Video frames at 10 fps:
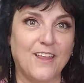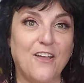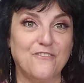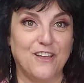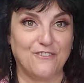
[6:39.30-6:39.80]

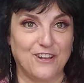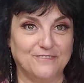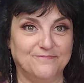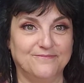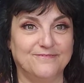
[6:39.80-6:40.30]
Favorite.
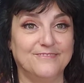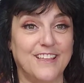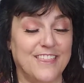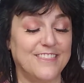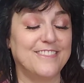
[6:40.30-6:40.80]

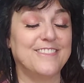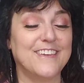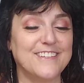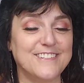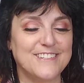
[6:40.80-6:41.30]

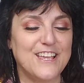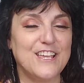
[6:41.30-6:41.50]
This